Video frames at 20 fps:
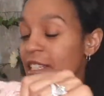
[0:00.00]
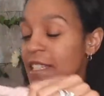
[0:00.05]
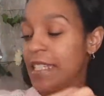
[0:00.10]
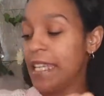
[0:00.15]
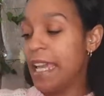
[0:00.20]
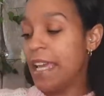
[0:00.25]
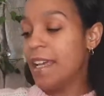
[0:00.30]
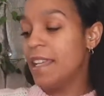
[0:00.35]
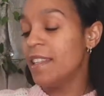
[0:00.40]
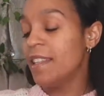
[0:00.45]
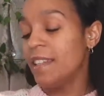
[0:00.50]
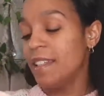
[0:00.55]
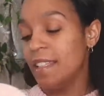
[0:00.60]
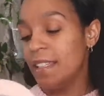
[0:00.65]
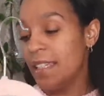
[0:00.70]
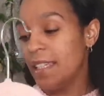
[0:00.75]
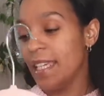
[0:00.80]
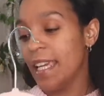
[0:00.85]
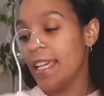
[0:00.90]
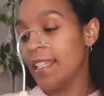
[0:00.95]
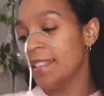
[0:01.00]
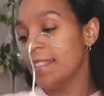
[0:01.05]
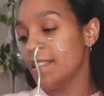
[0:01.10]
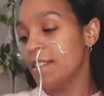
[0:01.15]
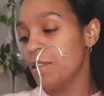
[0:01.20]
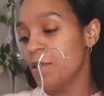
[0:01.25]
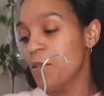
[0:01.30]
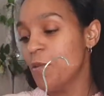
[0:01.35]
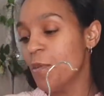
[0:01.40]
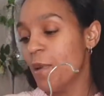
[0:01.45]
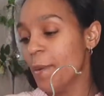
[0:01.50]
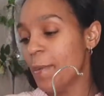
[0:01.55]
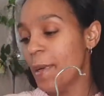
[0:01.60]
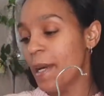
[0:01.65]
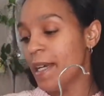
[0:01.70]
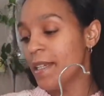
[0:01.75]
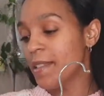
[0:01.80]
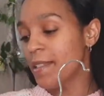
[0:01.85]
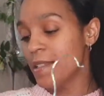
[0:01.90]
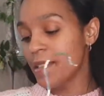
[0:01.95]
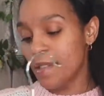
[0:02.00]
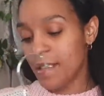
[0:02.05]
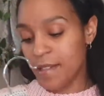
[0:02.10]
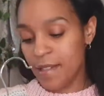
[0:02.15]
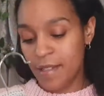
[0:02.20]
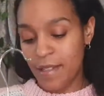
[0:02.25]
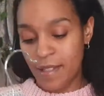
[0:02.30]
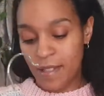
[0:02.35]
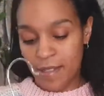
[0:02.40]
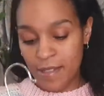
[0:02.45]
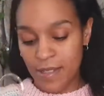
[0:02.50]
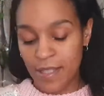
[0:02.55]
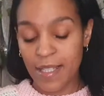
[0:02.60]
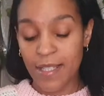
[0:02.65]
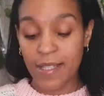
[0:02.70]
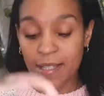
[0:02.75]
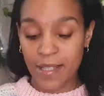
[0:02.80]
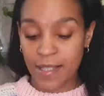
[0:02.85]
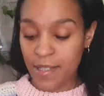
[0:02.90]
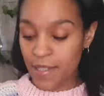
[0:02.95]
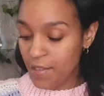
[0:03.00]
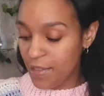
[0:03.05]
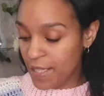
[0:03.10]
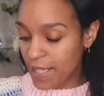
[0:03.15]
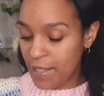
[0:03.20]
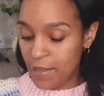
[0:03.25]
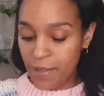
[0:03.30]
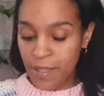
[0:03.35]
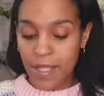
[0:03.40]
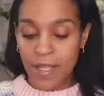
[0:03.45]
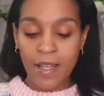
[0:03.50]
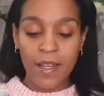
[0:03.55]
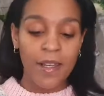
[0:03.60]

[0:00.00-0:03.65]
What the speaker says: Yeah, again, all my patterns, this is inside out.